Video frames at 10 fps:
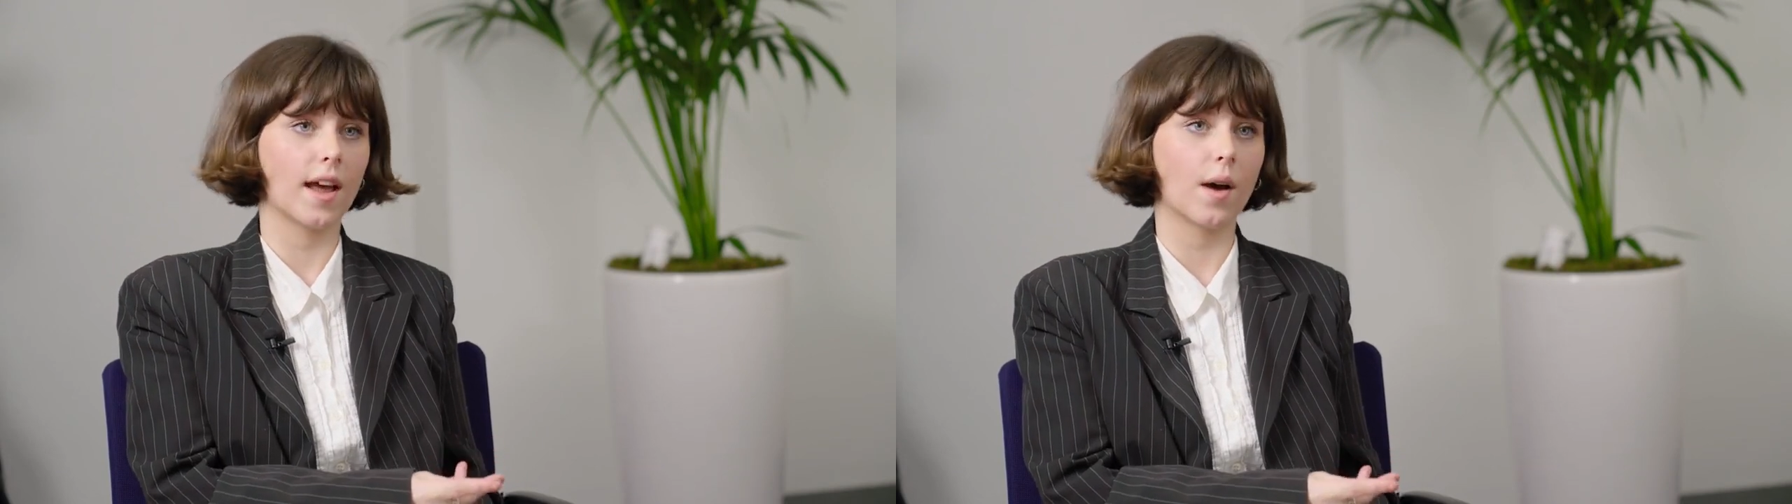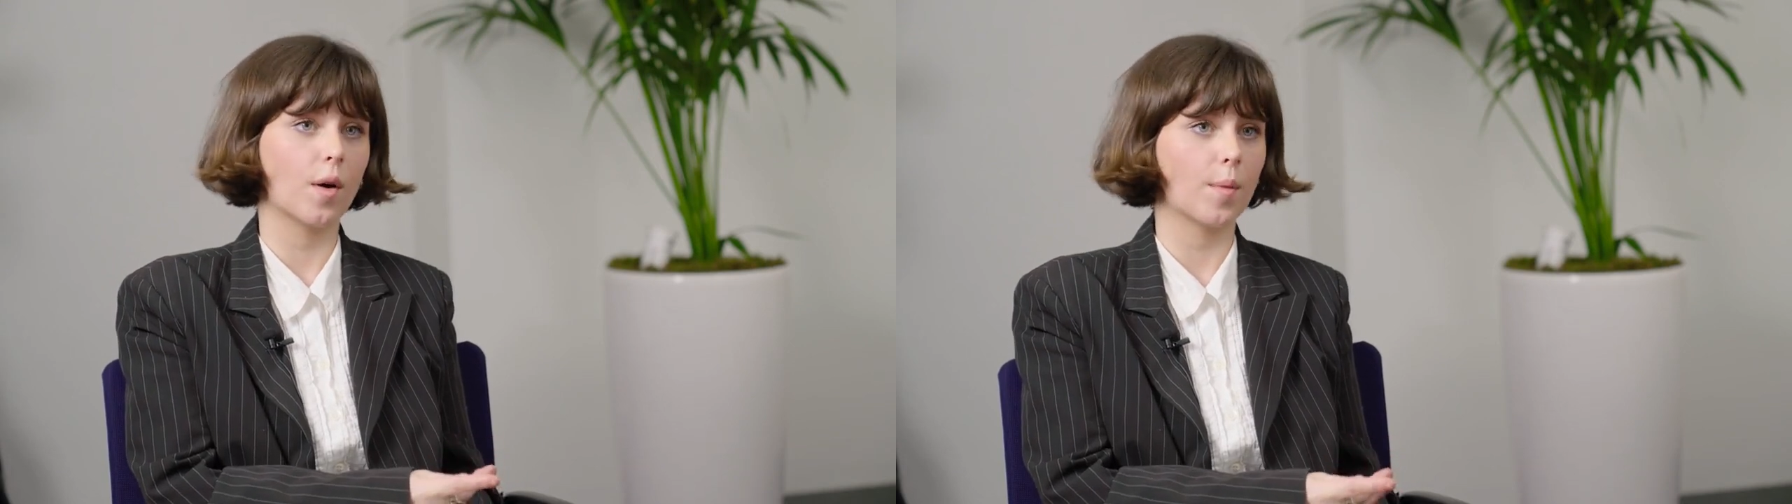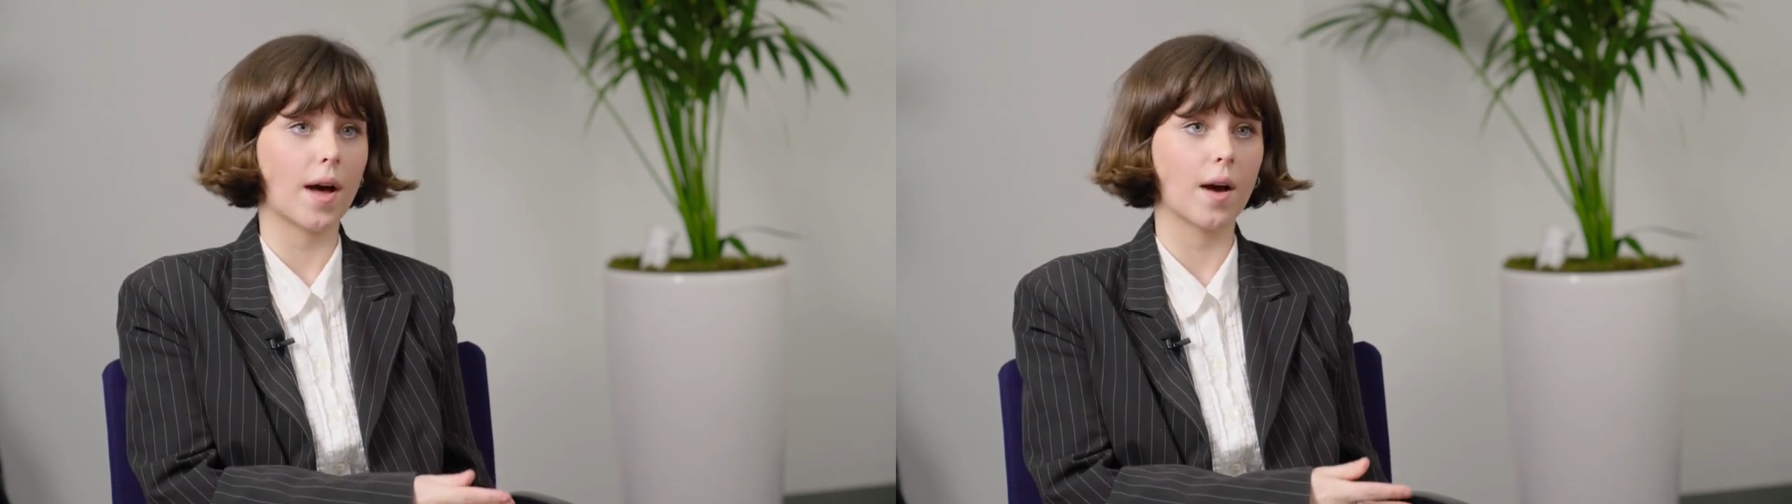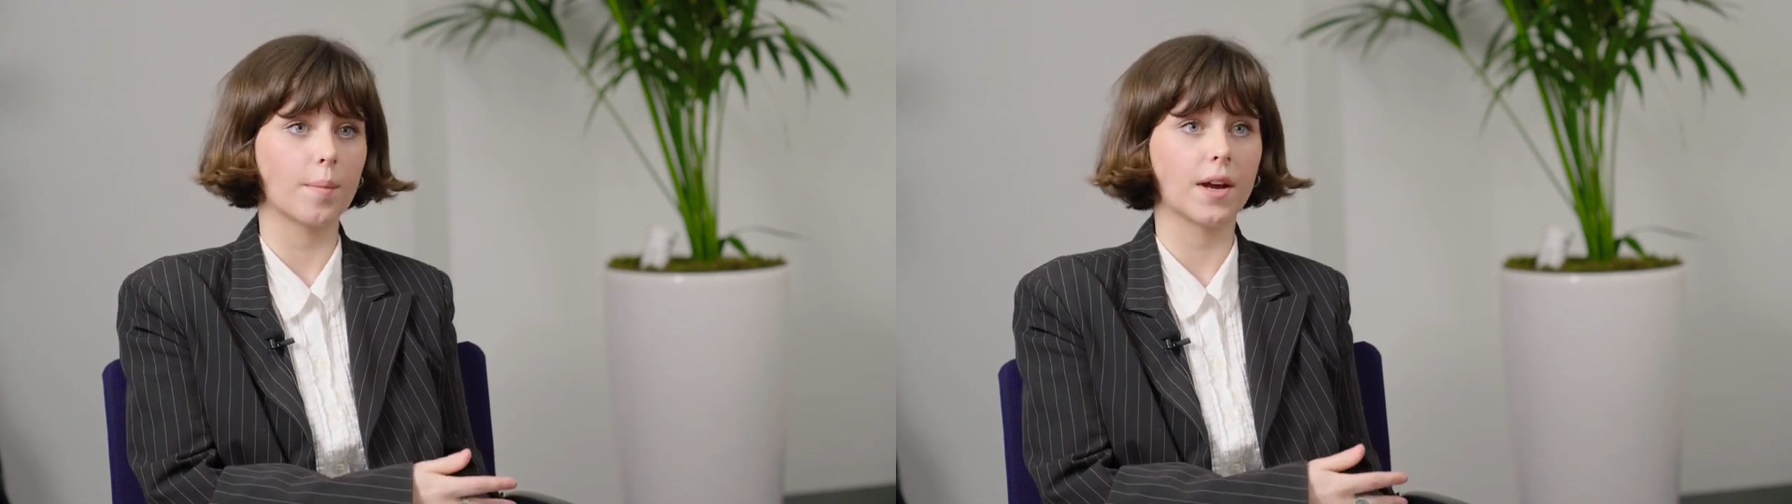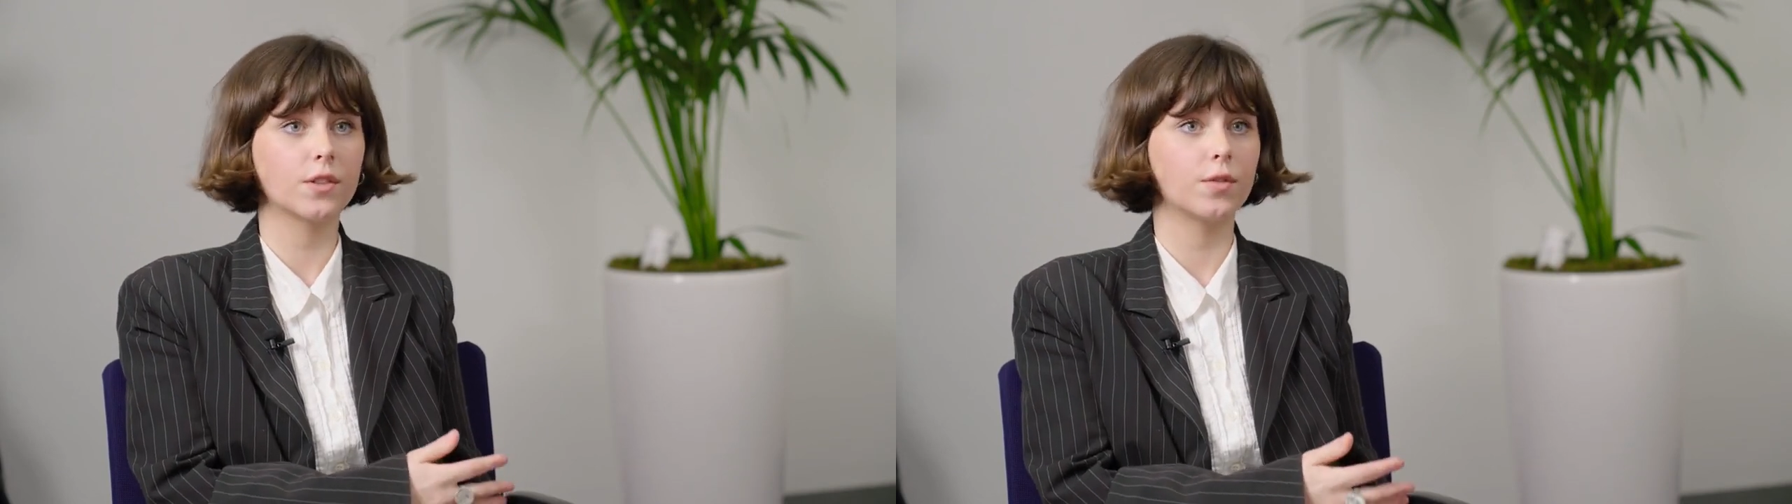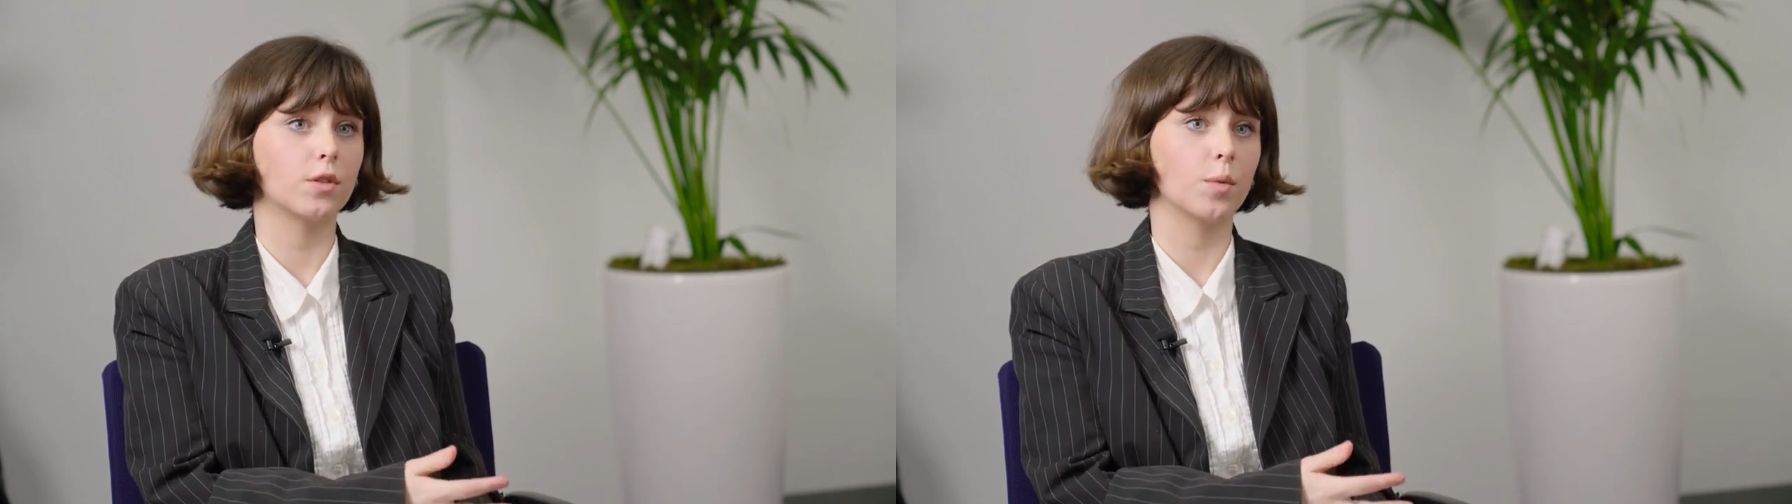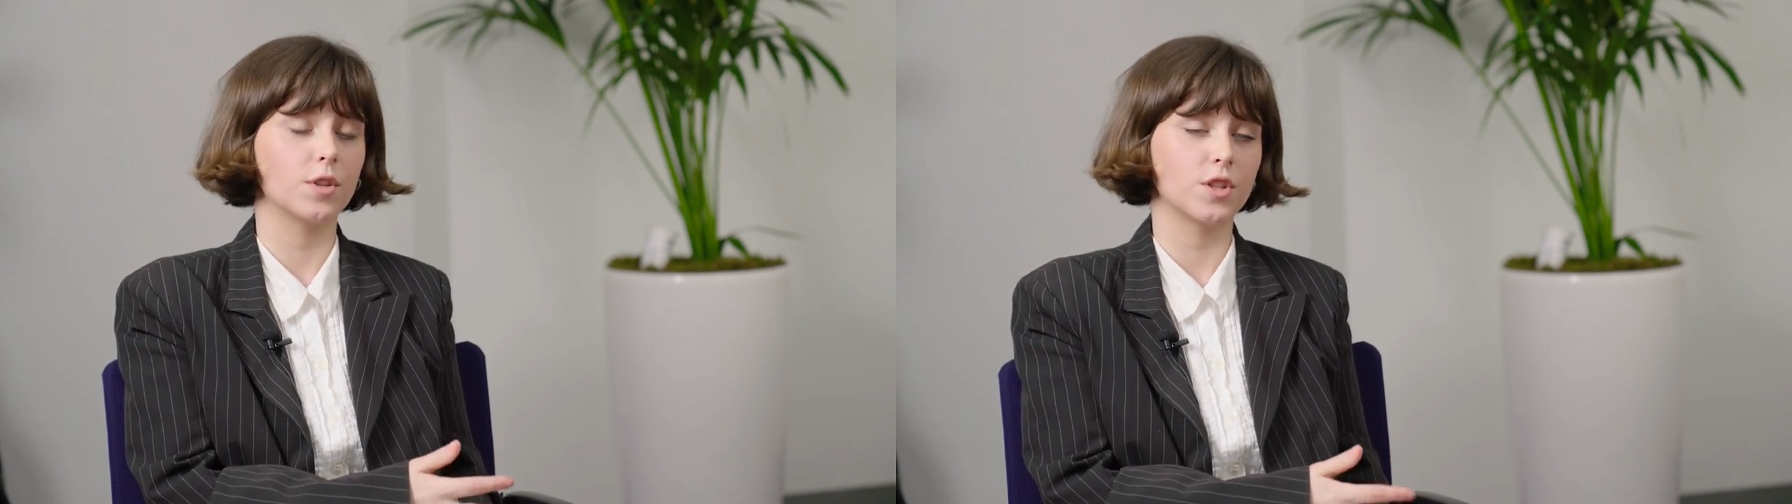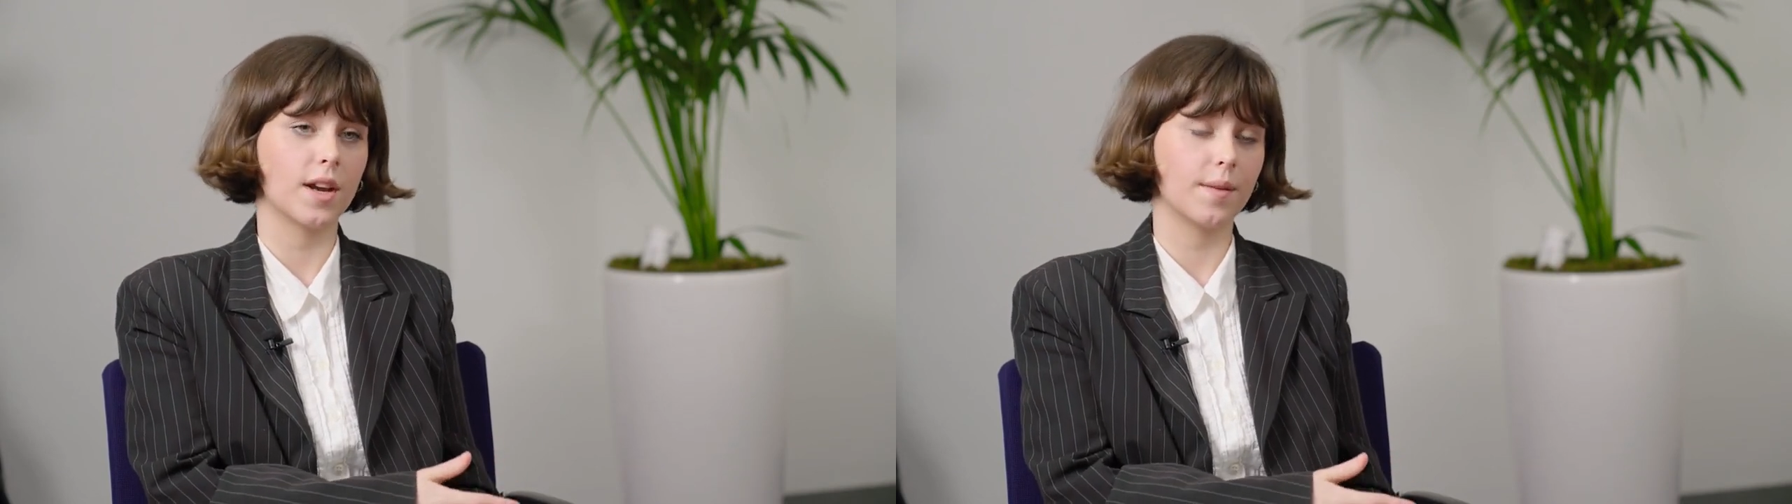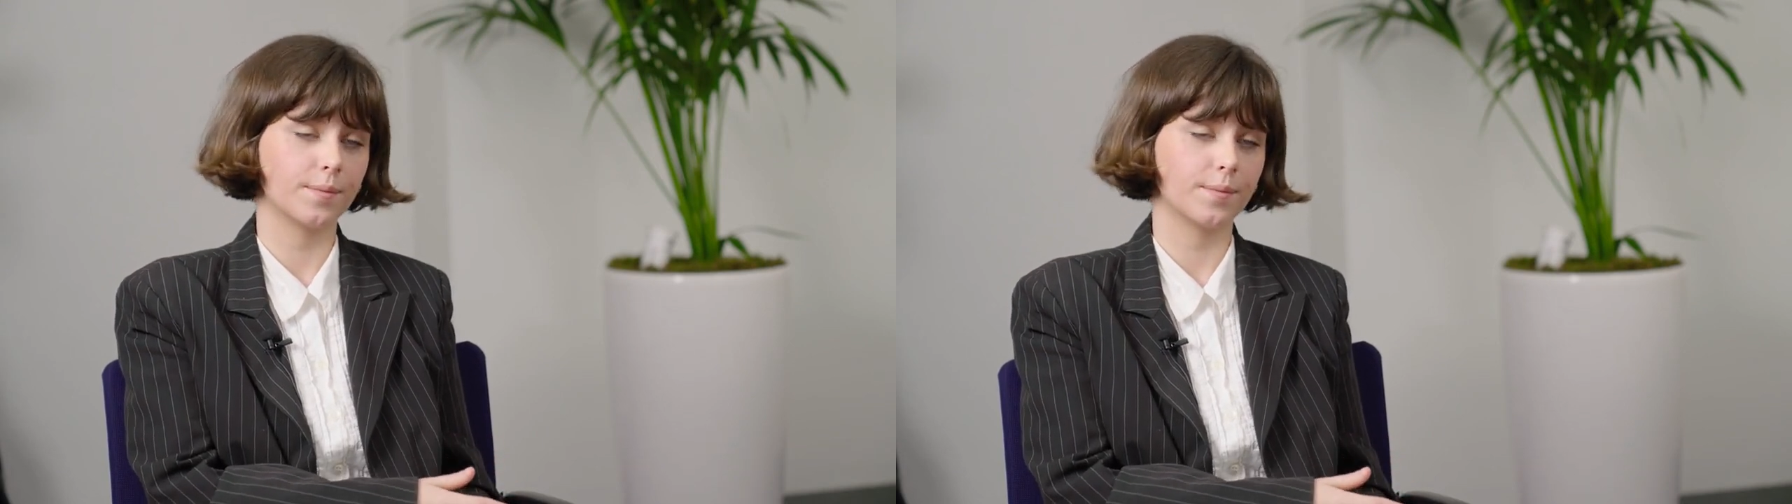about mass photometry?